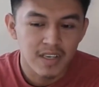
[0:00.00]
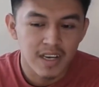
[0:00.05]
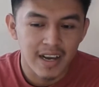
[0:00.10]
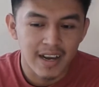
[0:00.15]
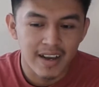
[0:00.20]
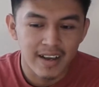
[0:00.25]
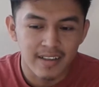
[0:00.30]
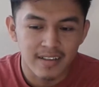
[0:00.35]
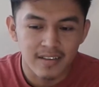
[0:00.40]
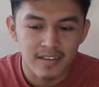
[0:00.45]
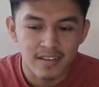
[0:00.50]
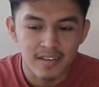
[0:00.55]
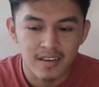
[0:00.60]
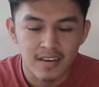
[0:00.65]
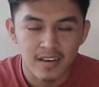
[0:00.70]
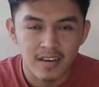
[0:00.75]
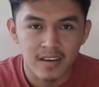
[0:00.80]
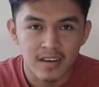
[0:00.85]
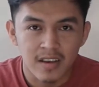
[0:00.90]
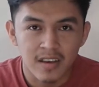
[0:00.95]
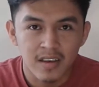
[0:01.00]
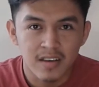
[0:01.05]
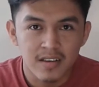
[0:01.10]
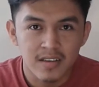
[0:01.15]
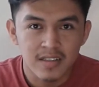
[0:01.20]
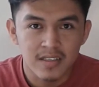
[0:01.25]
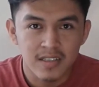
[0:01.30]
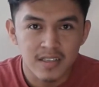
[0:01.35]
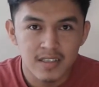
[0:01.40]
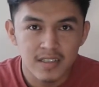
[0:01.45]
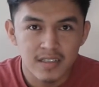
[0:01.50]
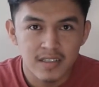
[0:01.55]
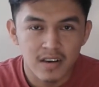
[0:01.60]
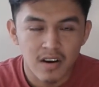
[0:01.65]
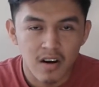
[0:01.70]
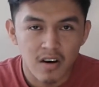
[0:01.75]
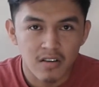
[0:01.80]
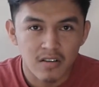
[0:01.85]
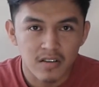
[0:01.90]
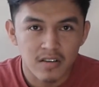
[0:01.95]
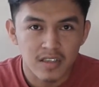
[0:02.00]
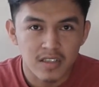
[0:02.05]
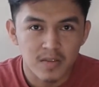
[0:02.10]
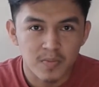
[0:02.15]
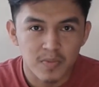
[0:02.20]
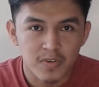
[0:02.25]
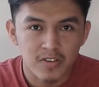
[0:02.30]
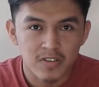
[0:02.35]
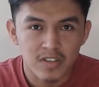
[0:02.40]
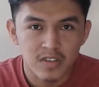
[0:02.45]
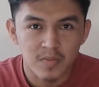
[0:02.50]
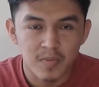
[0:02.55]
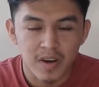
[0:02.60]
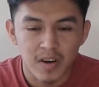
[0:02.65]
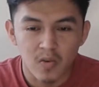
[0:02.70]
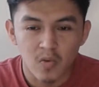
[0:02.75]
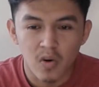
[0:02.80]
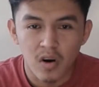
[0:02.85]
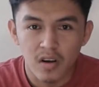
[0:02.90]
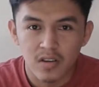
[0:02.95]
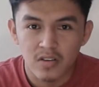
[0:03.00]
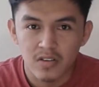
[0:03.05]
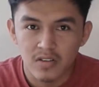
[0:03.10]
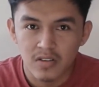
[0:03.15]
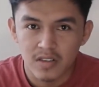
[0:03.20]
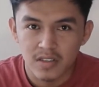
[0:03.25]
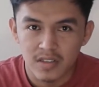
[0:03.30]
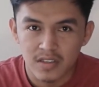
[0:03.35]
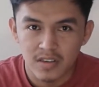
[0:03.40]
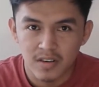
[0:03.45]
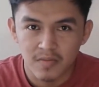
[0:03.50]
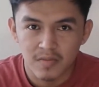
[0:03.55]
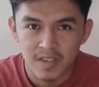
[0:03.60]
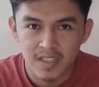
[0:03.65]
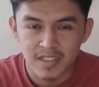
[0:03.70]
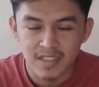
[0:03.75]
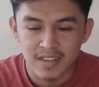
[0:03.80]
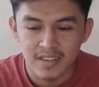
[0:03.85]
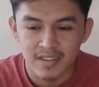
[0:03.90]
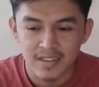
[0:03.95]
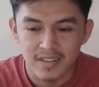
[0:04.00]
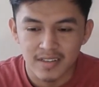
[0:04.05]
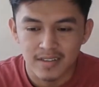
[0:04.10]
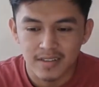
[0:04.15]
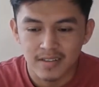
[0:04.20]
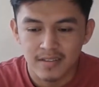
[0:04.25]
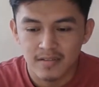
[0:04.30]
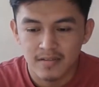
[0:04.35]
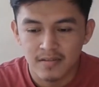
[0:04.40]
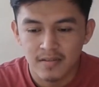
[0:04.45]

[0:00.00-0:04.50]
and the seeds are dispersed by water in some instances.